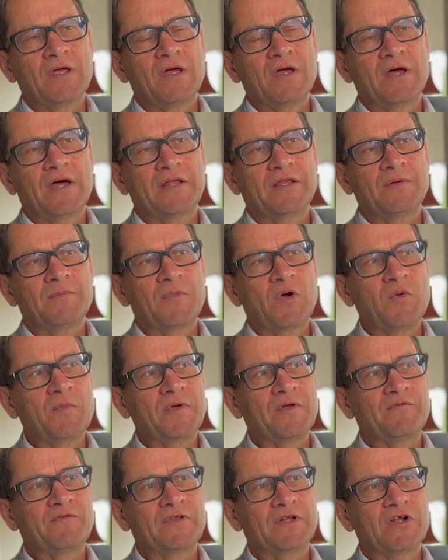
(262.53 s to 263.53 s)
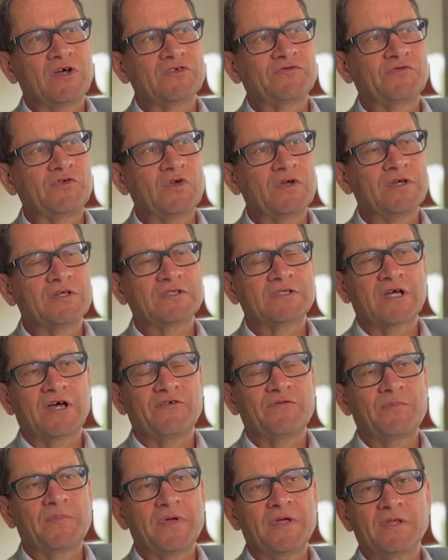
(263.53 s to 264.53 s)
at the moment, for the last few years,
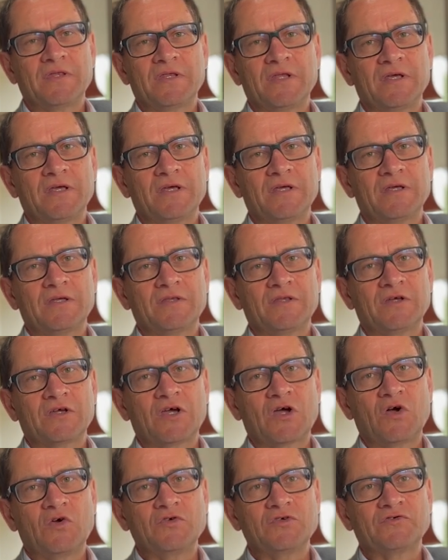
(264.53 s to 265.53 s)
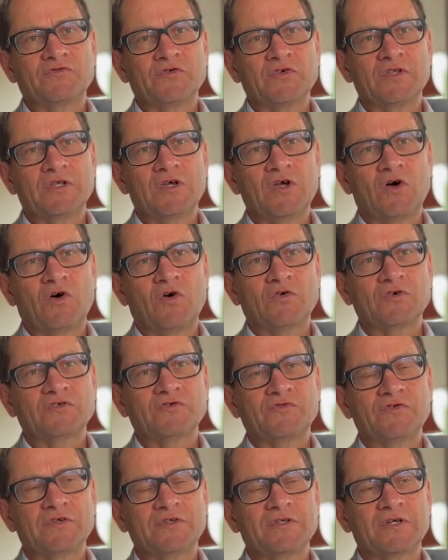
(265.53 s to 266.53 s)
I've been the coach for the
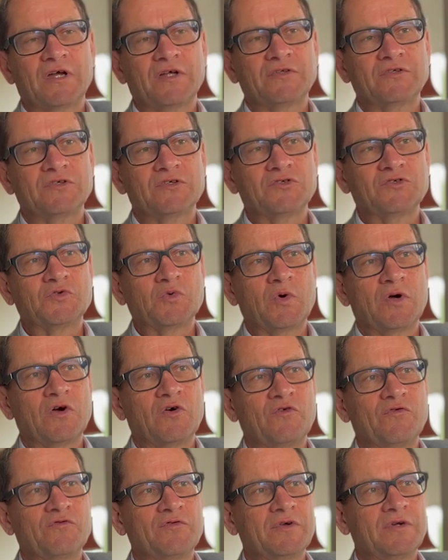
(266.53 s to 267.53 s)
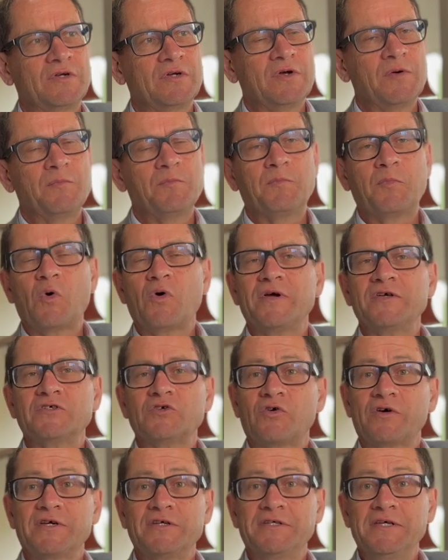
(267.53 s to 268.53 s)
Oxford under-12 boys
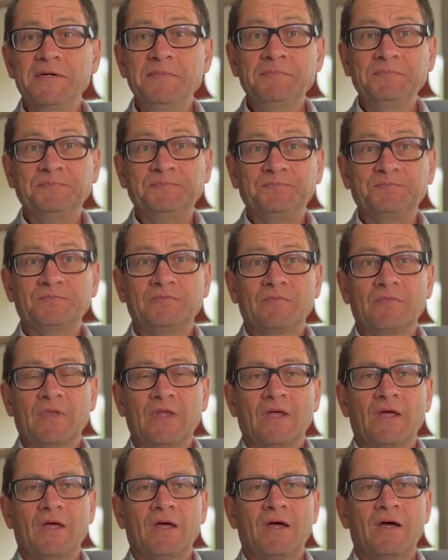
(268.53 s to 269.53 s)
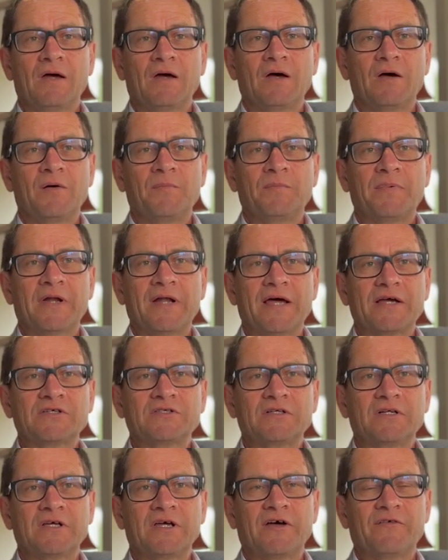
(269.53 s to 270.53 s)
hockey team. But
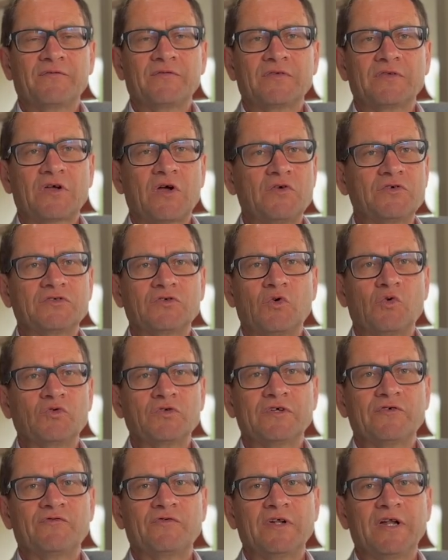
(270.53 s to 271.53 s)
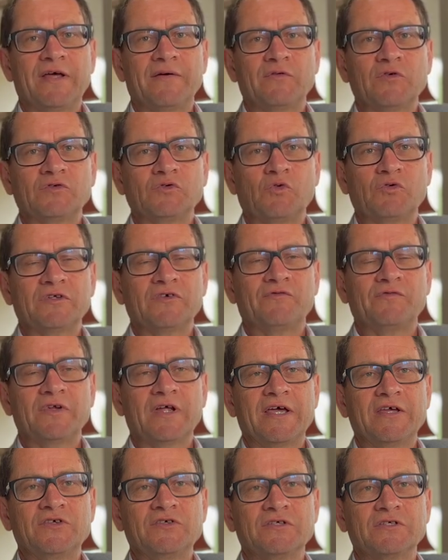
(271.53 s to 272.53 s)
actually, I've coached all different levels, all different
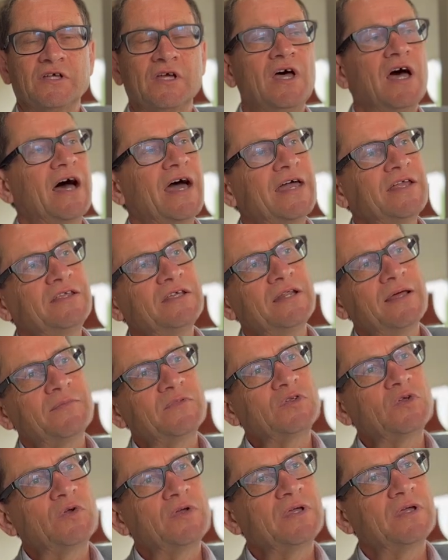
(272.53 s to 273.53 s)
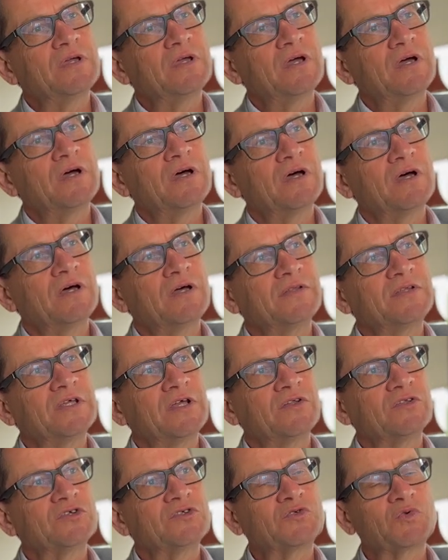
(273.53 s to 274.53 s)
ages. I ended up doing the
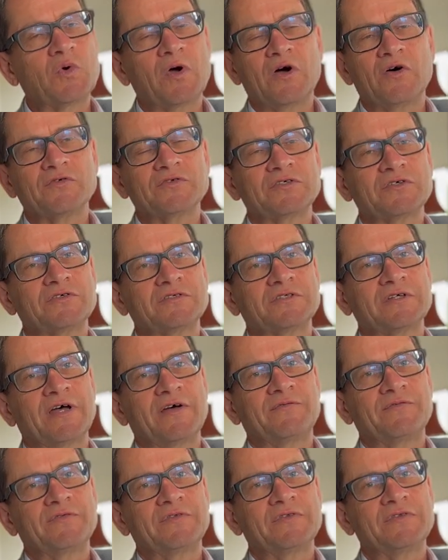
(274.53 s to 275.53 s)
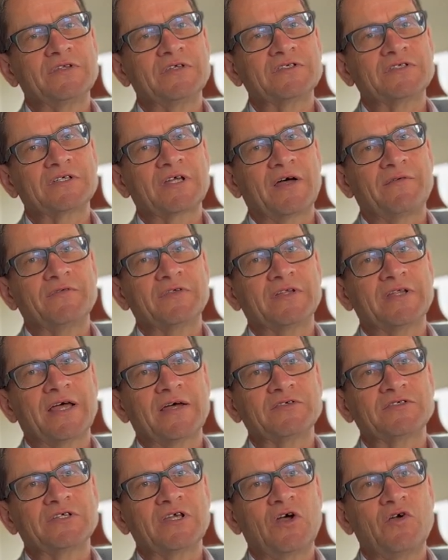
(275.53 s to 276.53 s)
under-12s because I've discovered
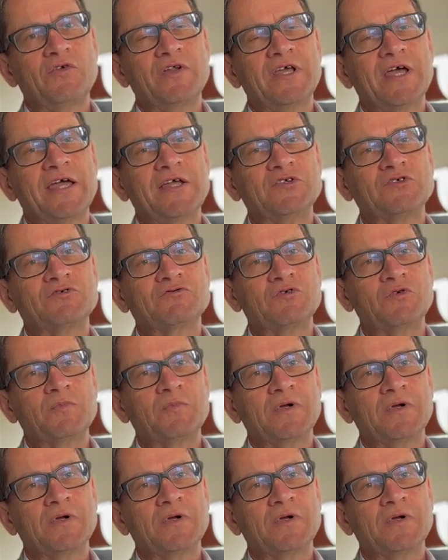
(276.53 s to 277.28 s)
that's the only age group